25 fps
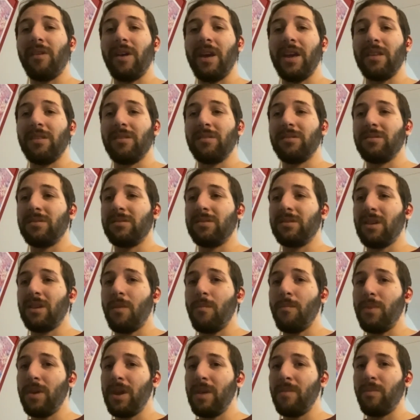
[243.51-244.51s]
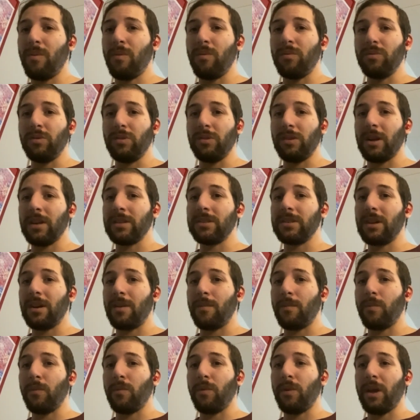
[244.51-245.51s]
Like some people dress
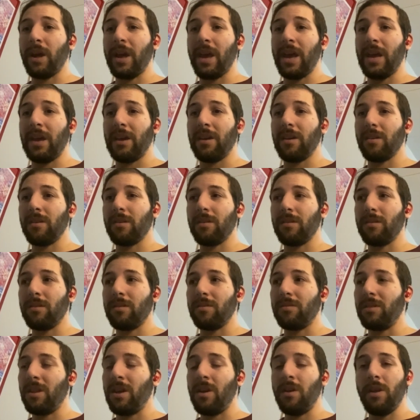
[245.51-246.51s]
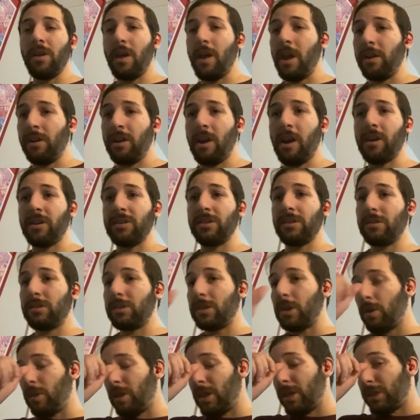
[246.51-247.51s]
up like you know,
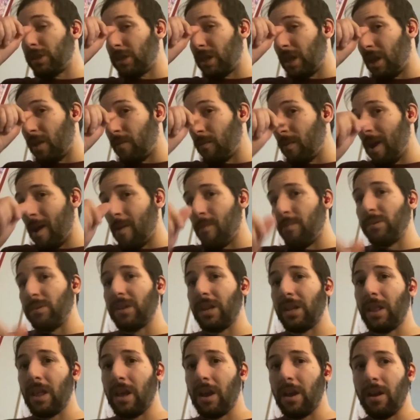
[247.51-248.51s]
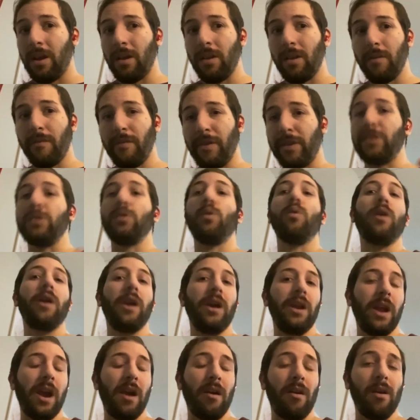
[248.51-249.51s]
so this theme it was like the
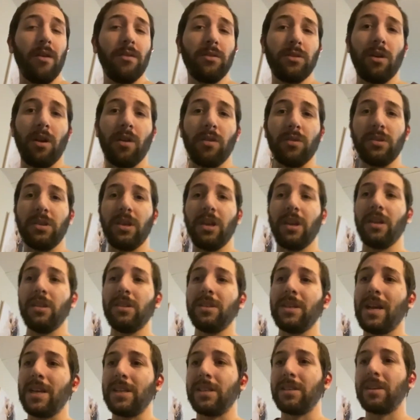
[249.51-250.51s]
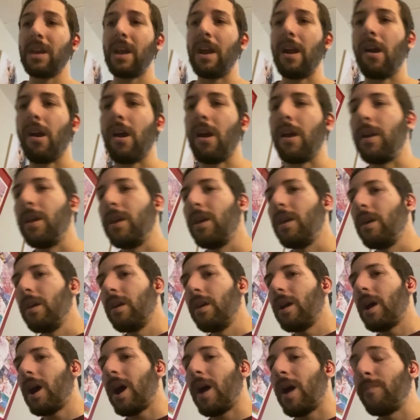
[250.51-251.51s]
Victorian era, Charles Dickens esque era.
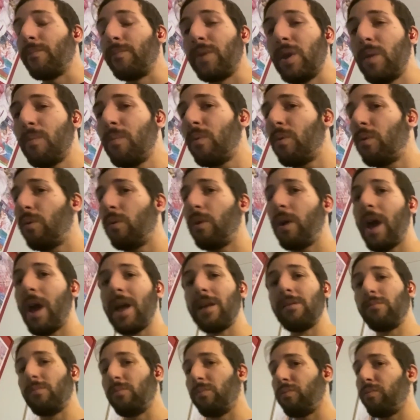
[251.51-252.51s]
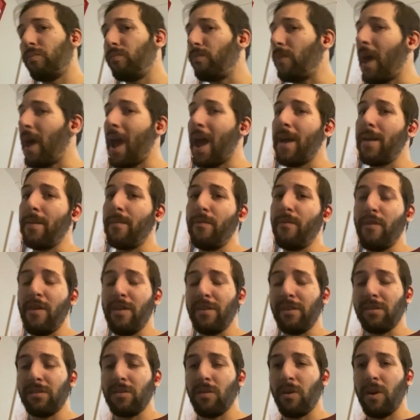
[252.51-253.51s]
Um, people had,
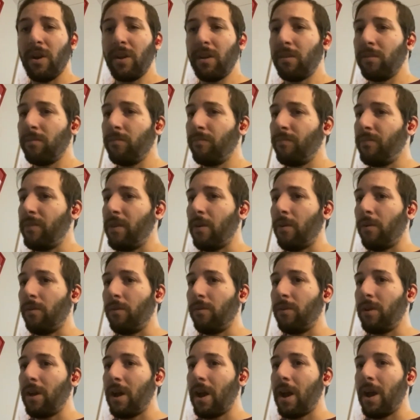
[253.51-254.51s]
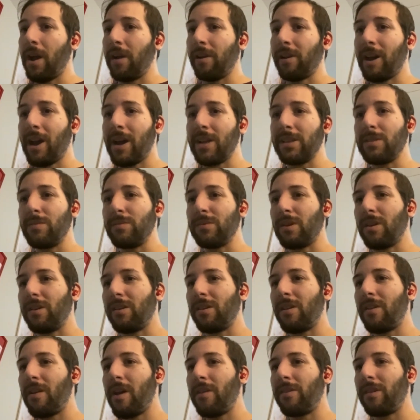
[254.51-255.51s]
the touring, you know, uh, costumes on
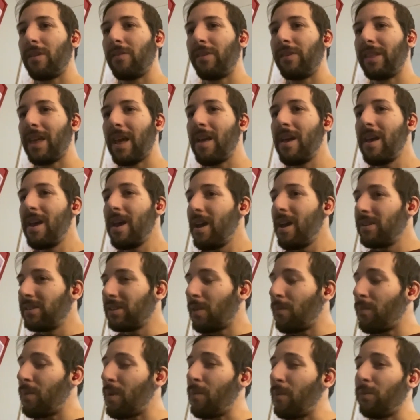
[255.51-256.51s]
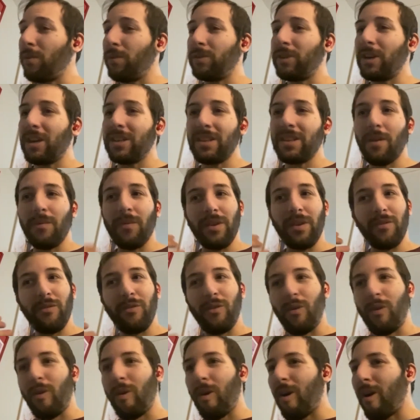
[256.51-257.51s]
it, everything like that. Some people will dress up like
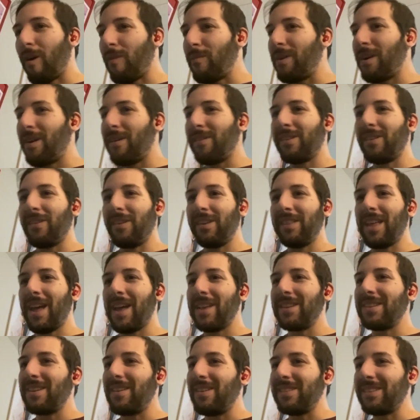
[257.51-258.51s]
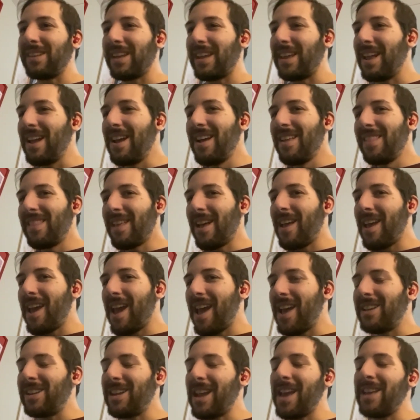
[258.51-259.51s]
full armor, everything like that. So it's like
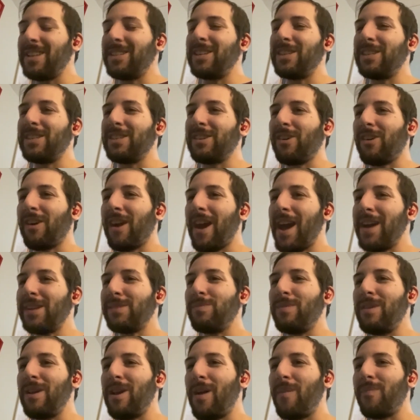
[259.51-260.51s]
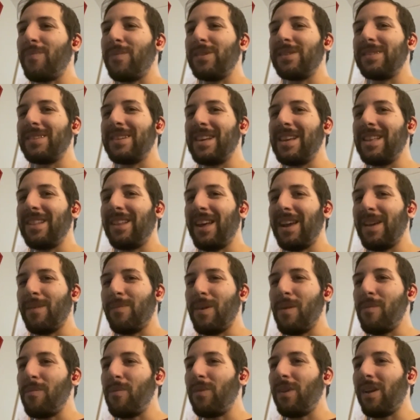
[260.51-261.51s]
it, it just cracks me up to see like
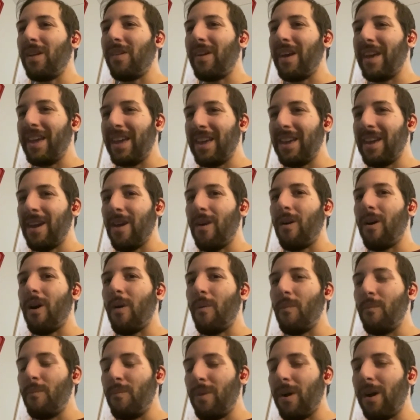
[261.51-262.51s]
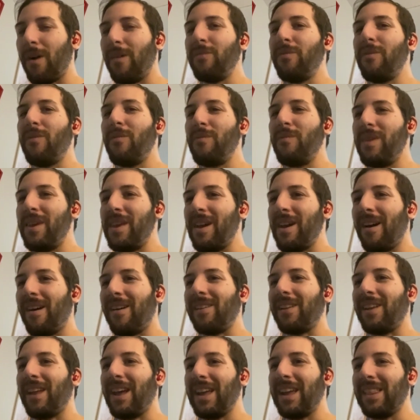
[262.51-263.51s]
people like go above and
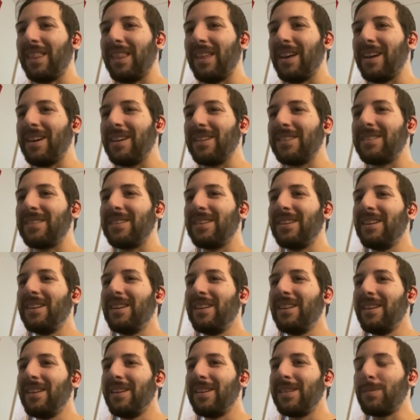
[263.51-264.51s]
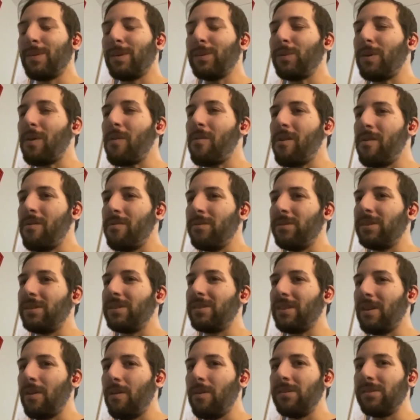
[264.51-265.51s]
beyond like this. Especially when it
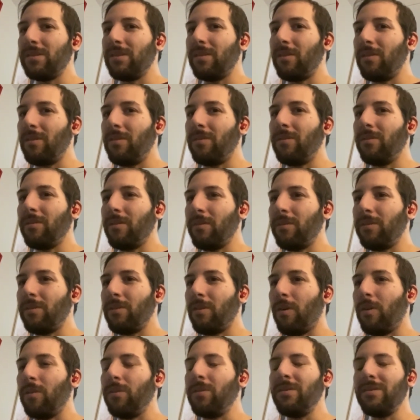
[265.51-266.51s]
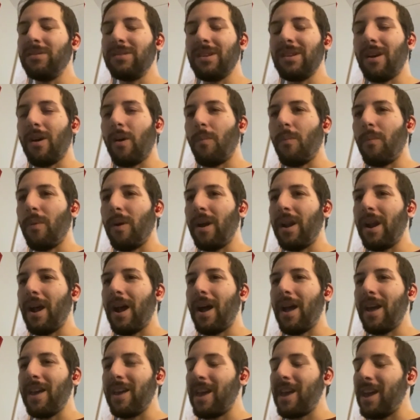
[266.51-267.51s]
was it was a little little cold, so but
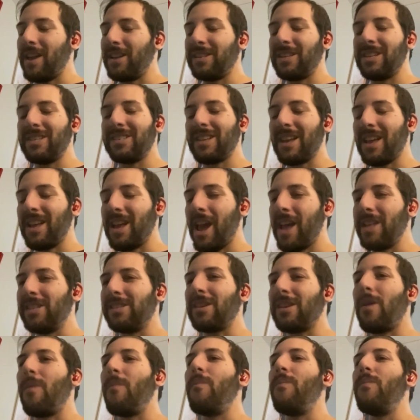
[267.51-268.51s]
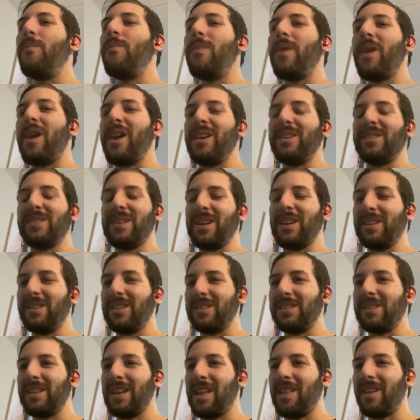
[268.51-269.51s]
uh, it, it's just it, it's amazing
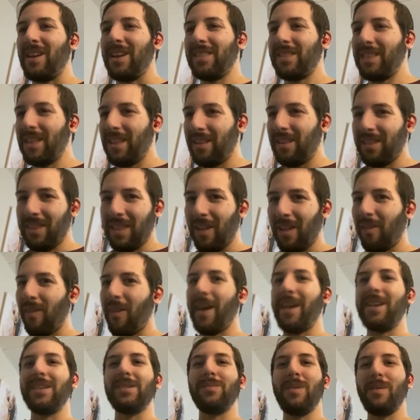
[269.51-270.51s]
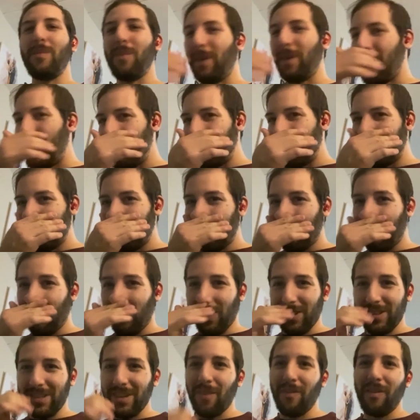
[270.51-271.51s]
to see like the the lengths people go to
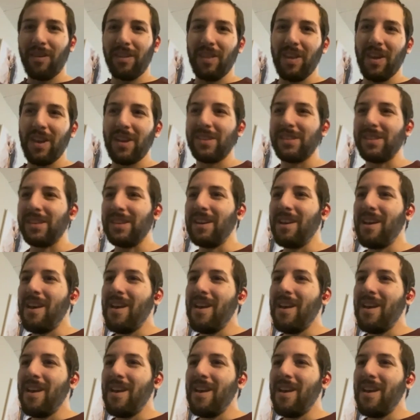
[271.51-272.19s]
for stuff like this.